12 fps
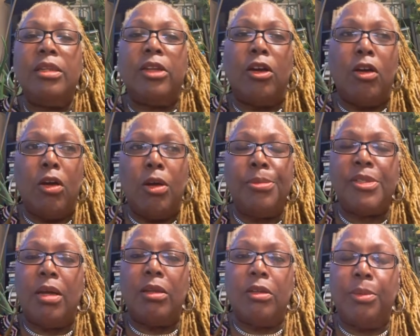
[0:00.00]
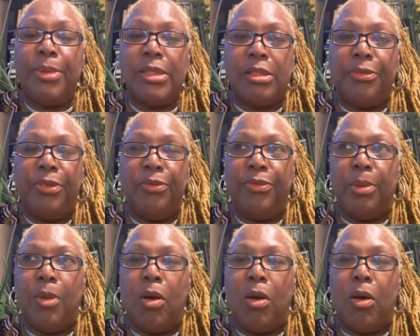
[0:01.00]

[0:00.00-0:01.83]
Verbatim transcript: Their herbs are a little bit different from